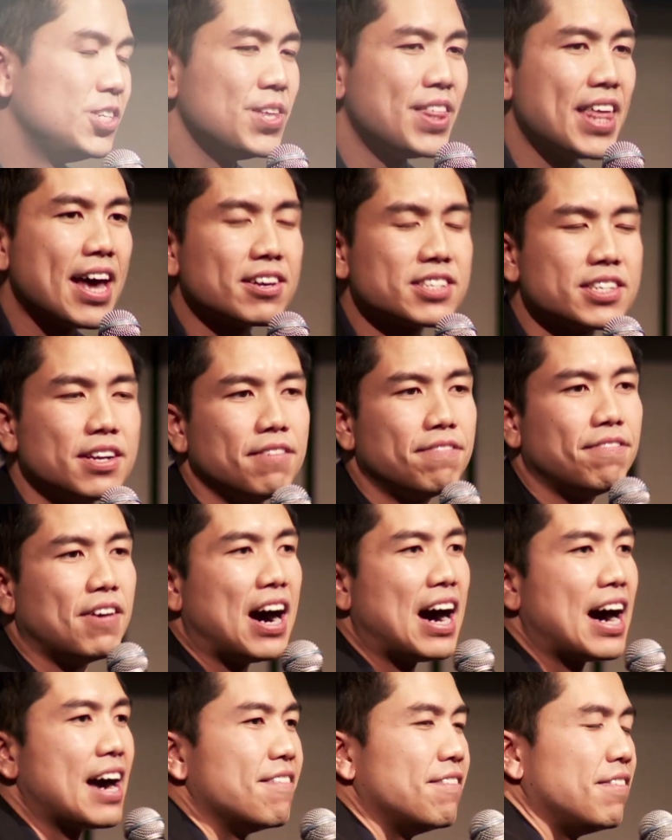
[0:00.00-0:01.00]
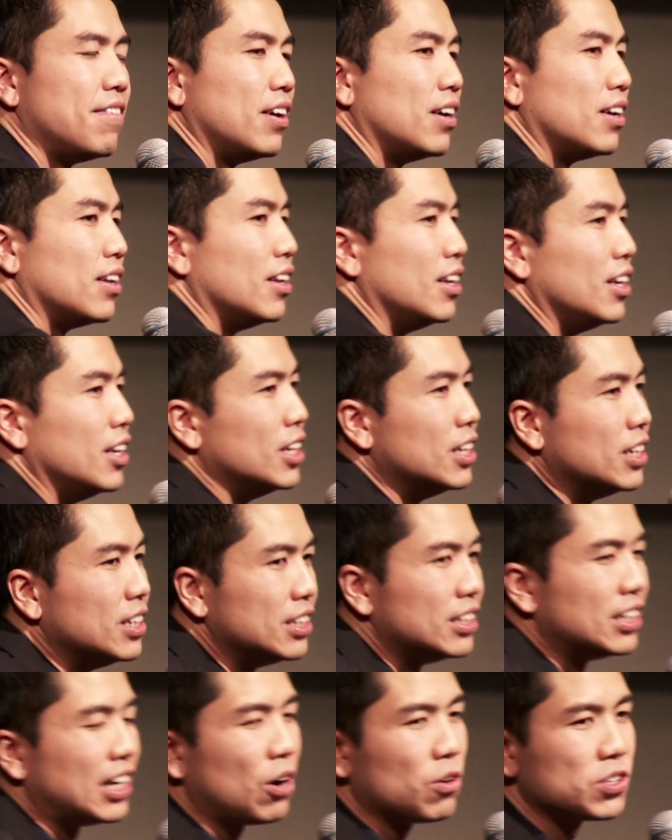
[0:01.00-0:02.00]
2005,
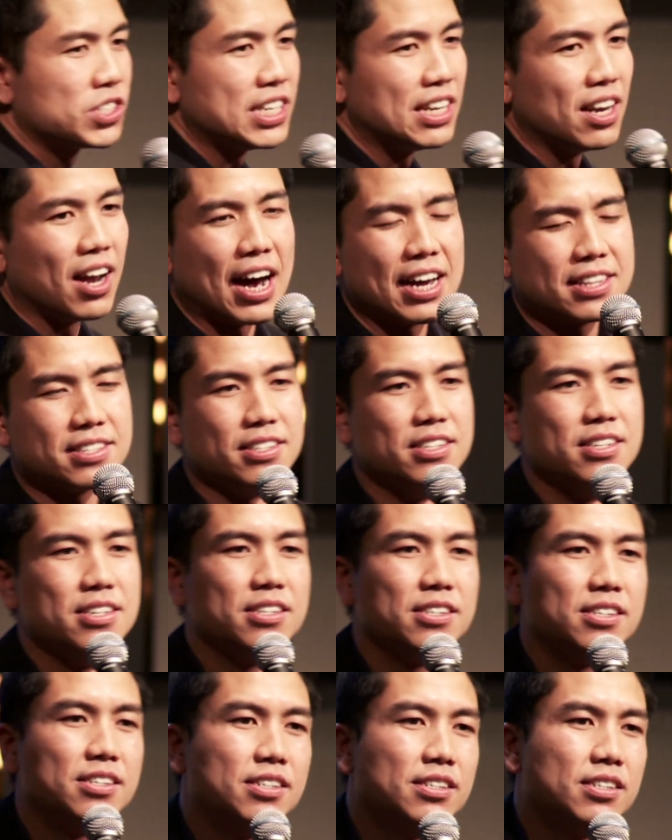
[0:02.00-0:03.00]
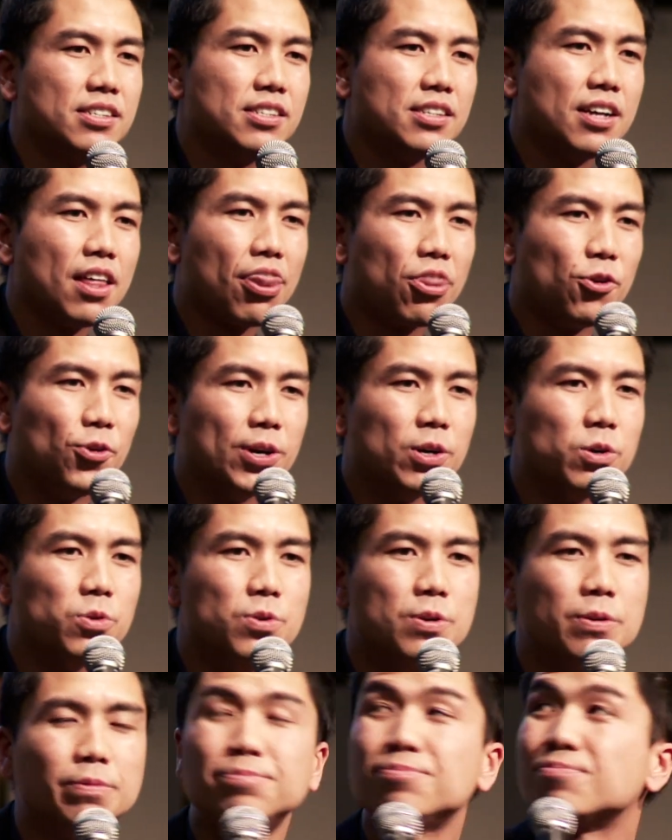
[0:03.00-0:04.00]
I was delighted, thrilled,